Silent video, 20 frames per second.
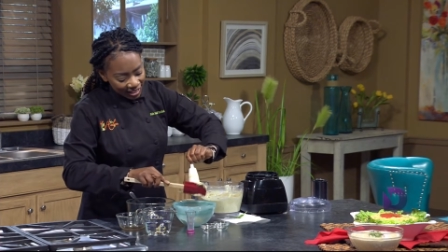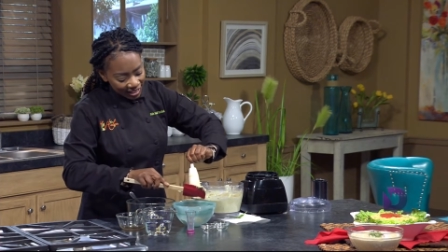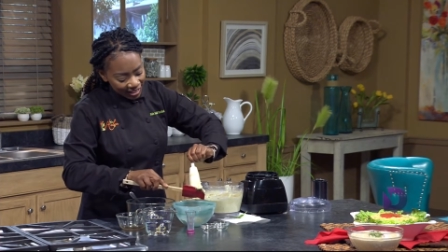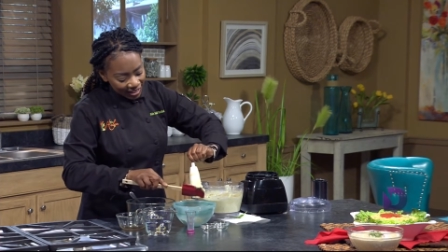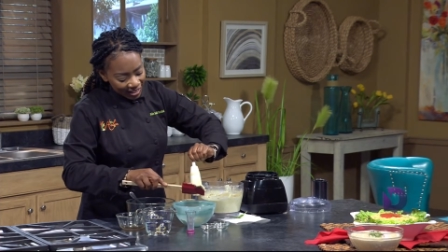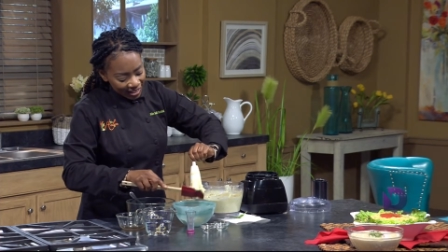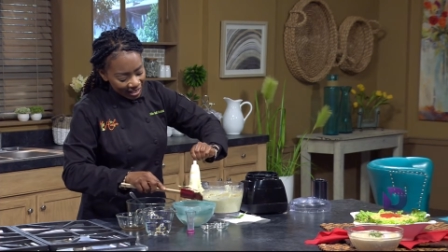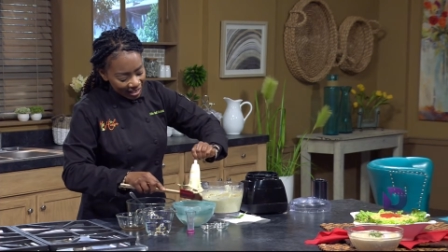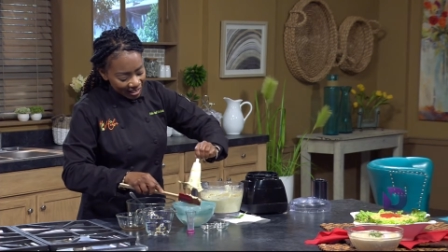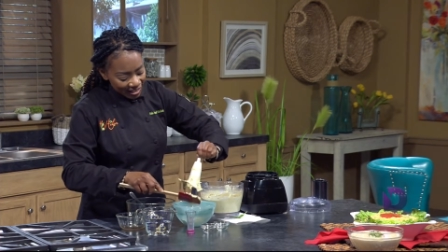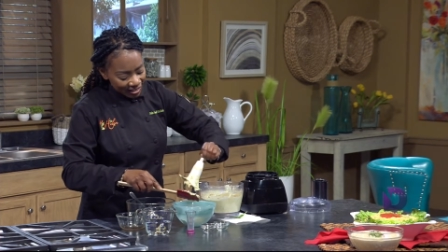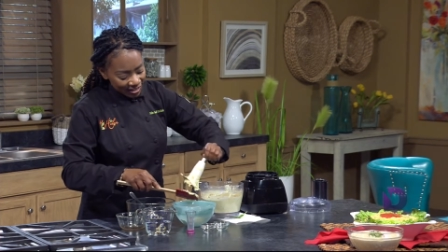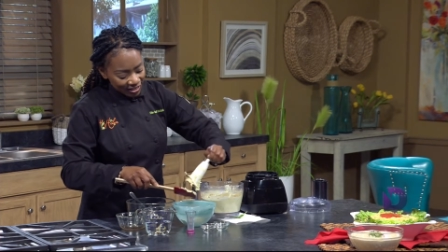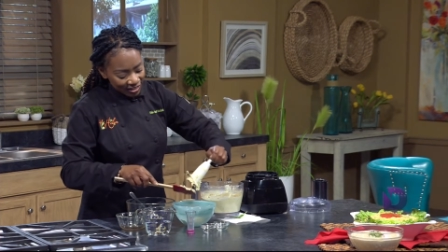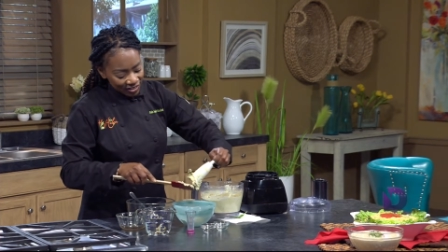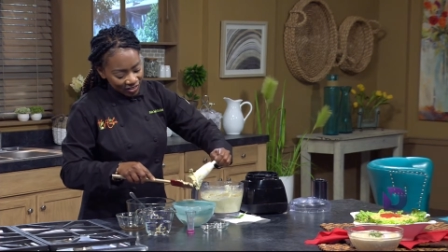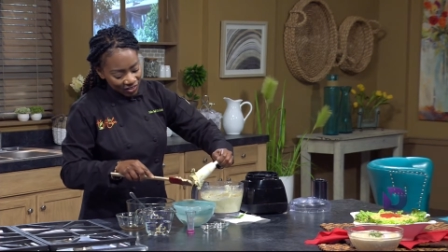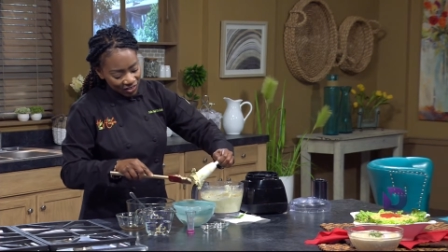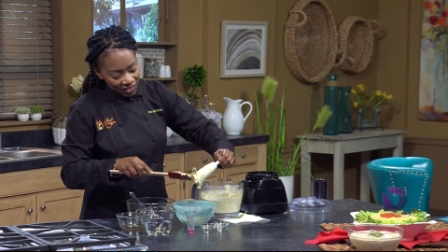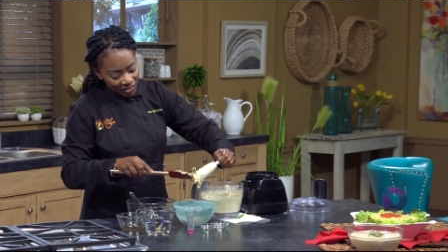nice
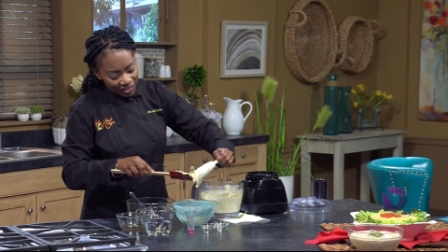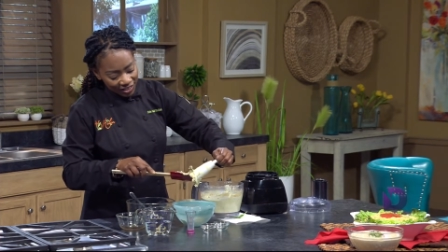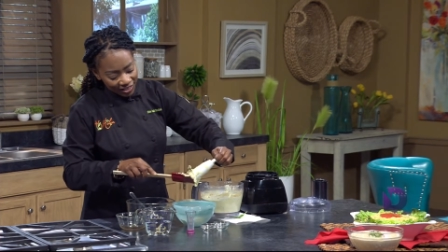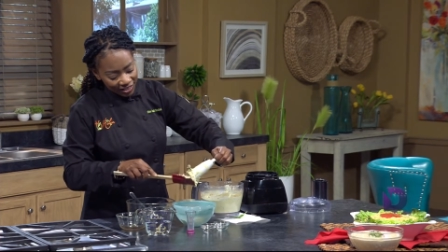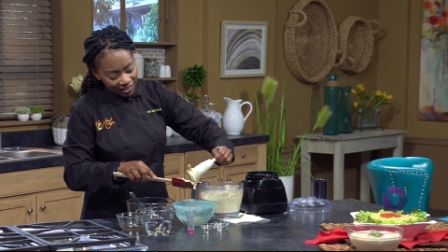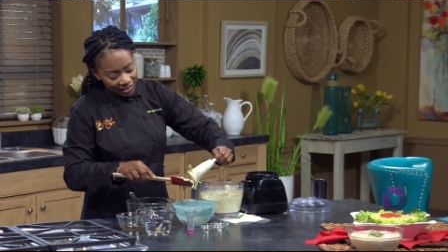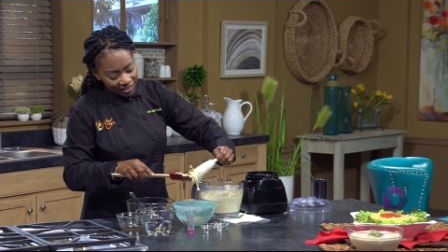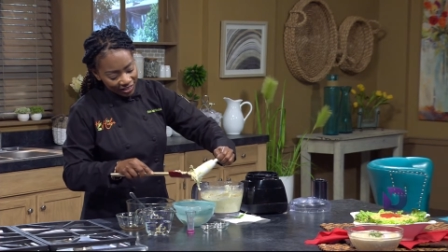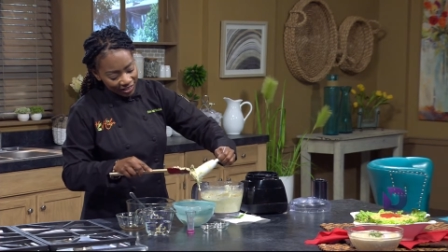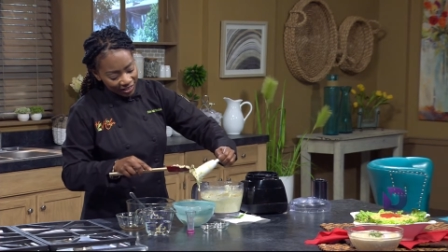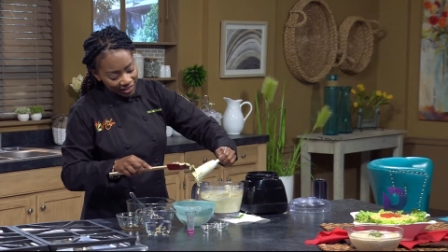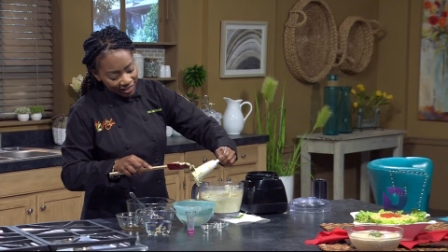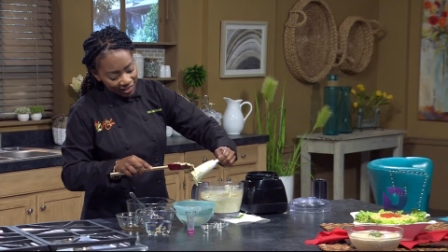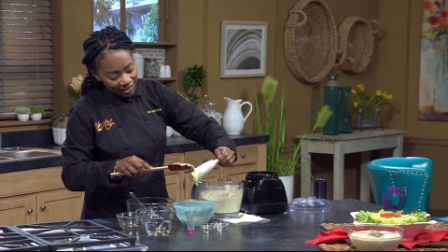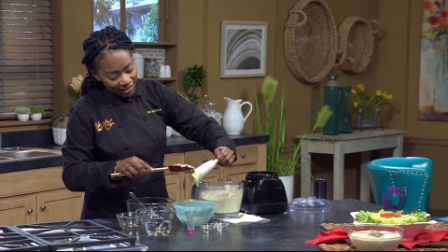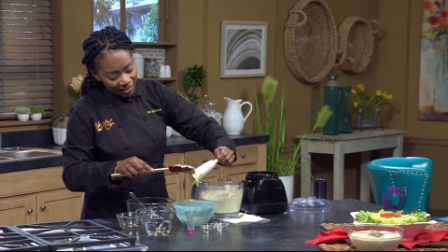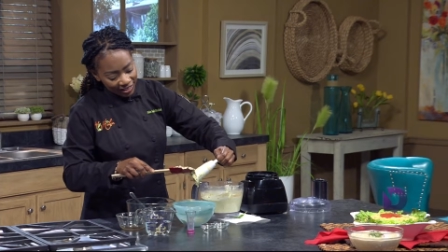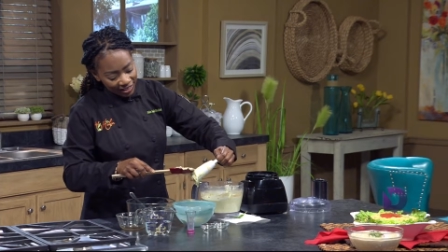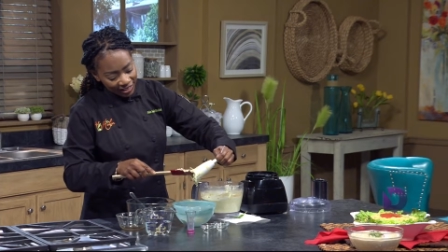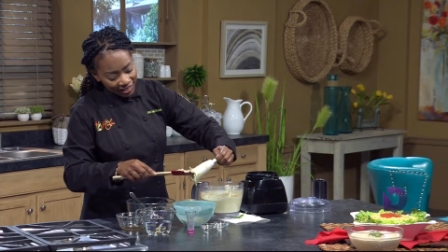chunks
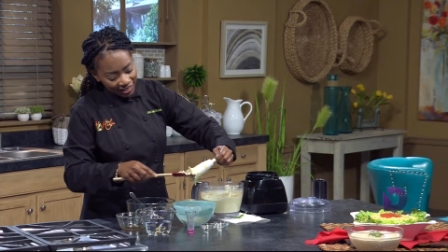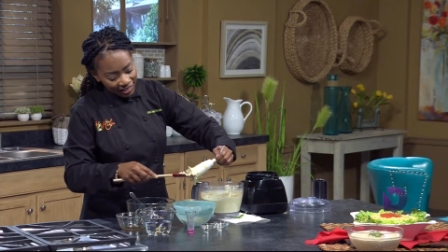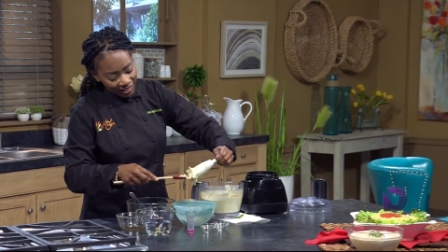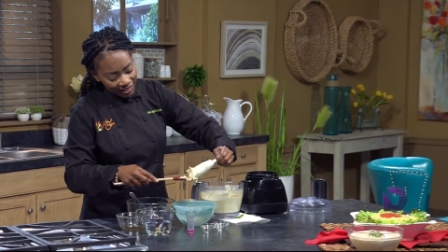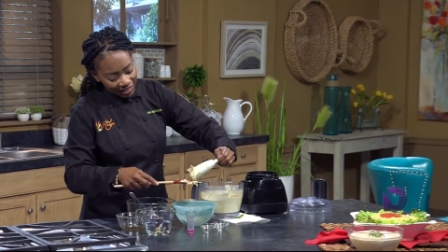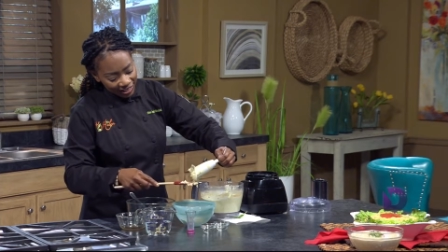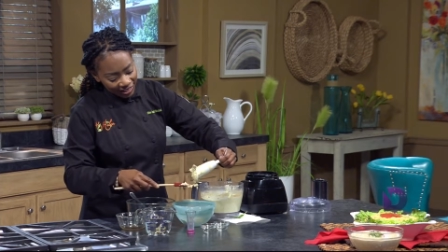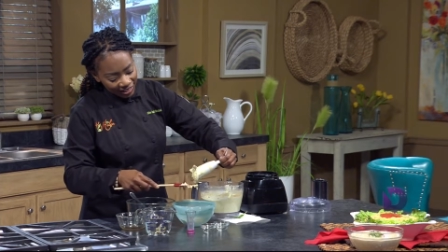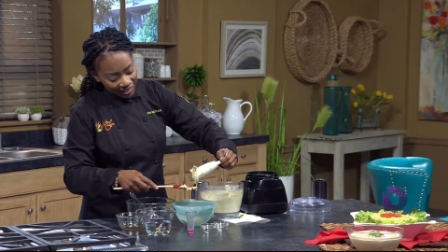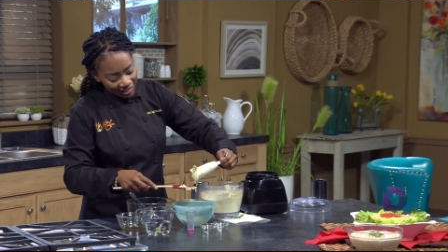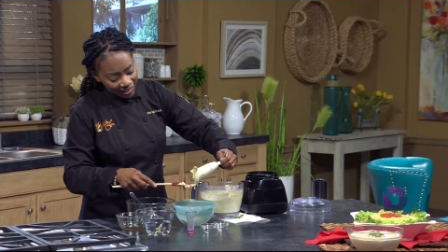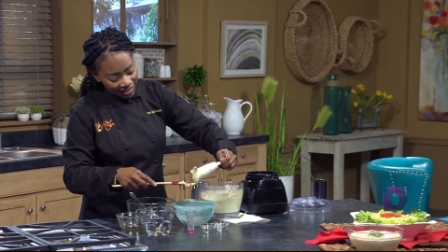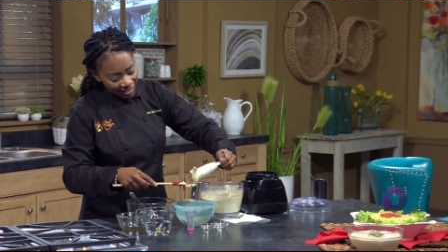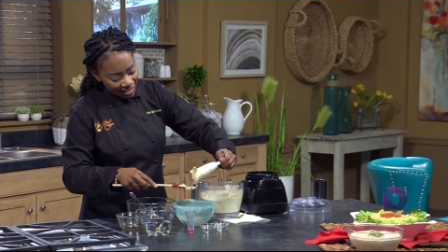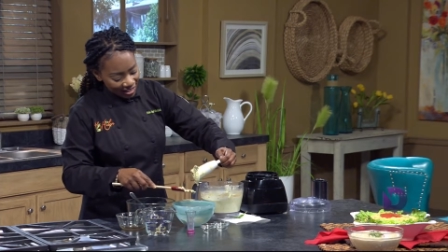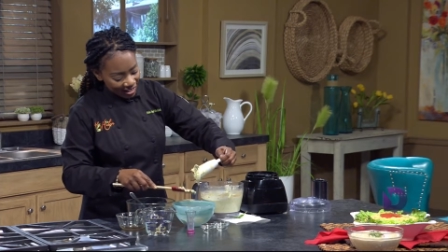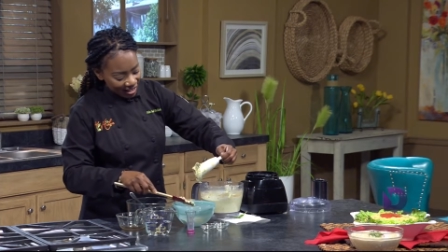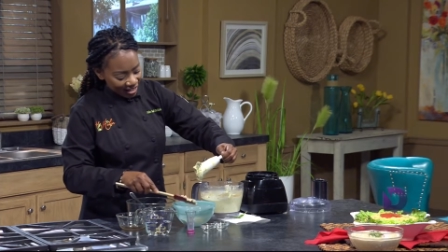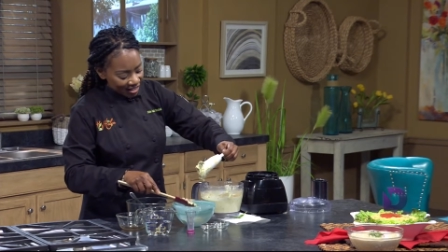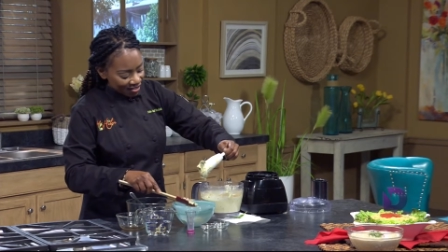
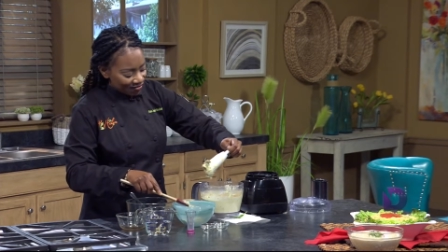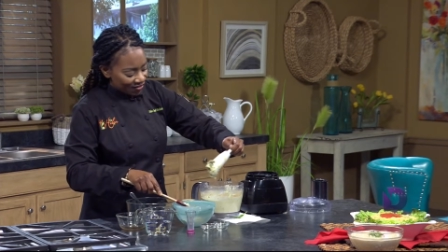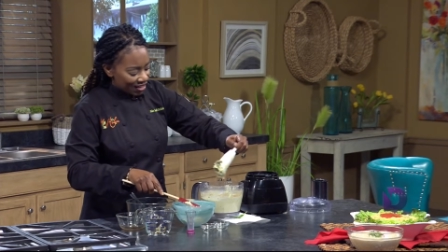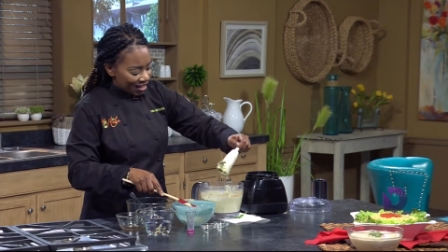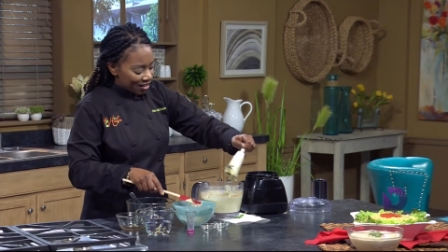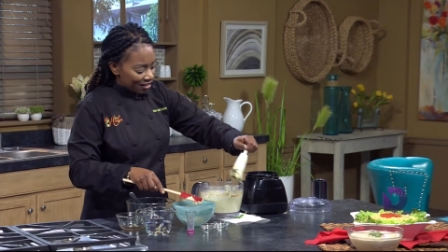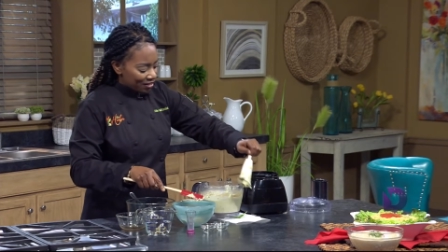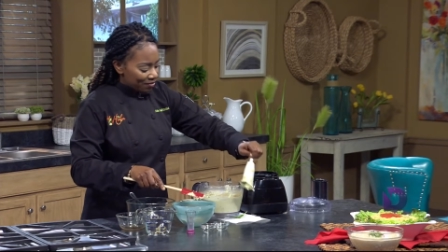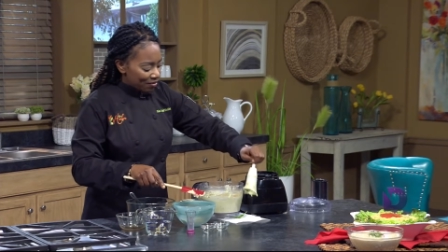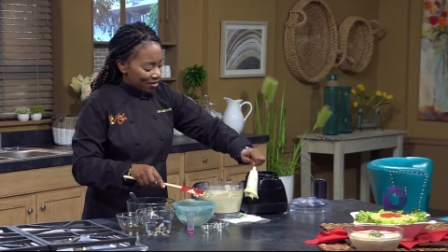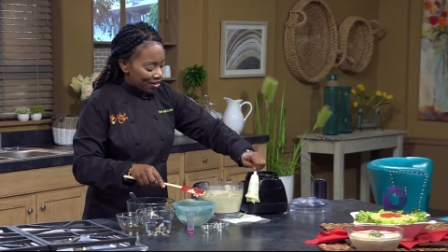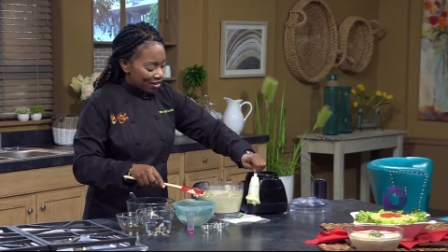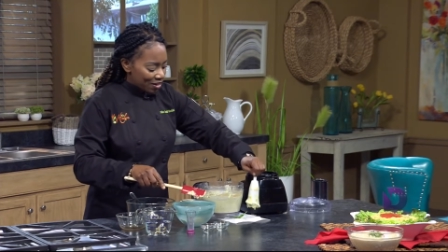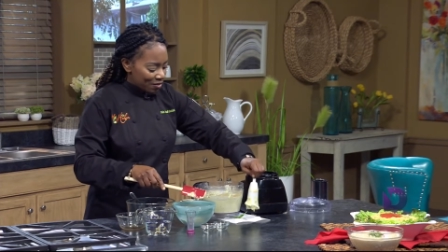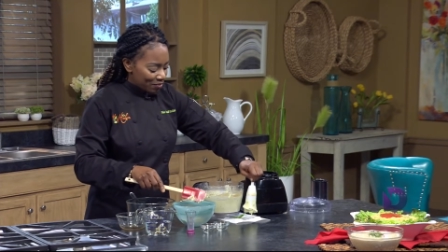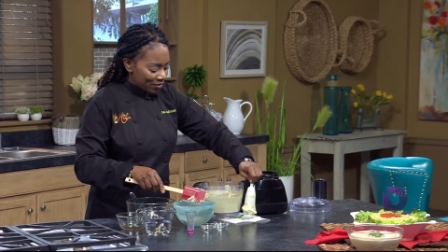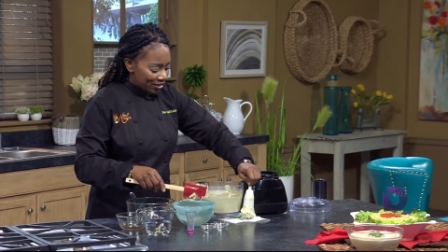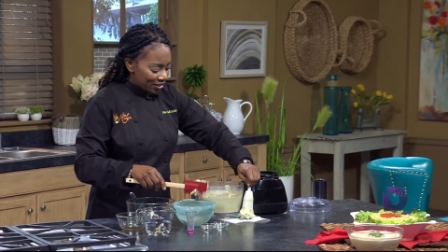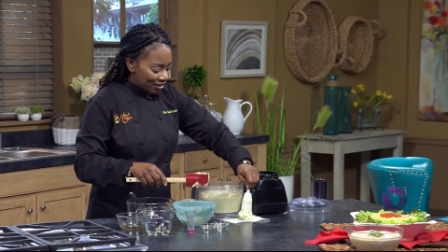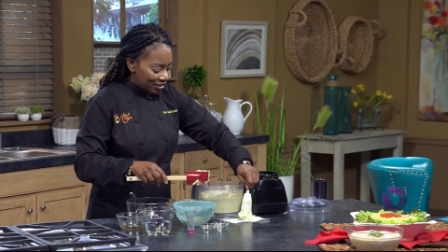of that
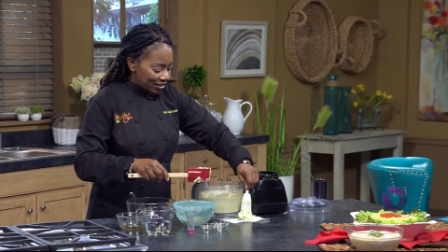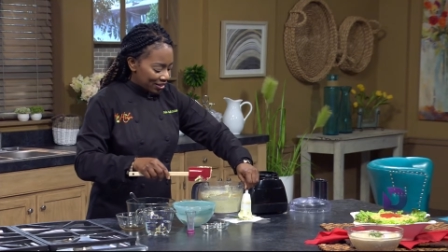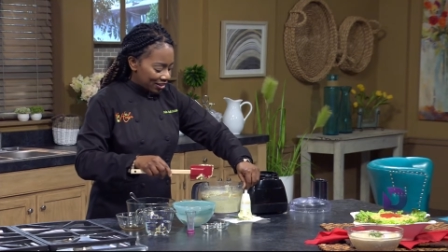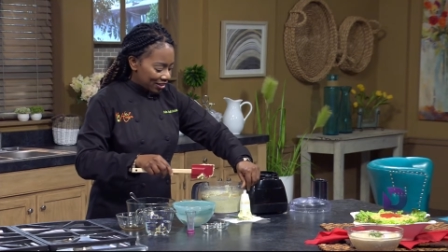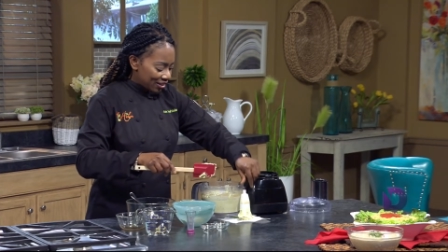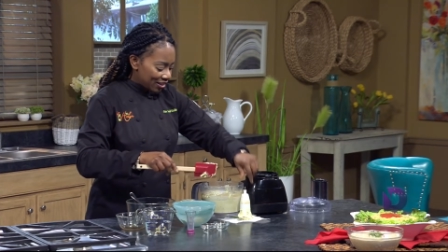hummus.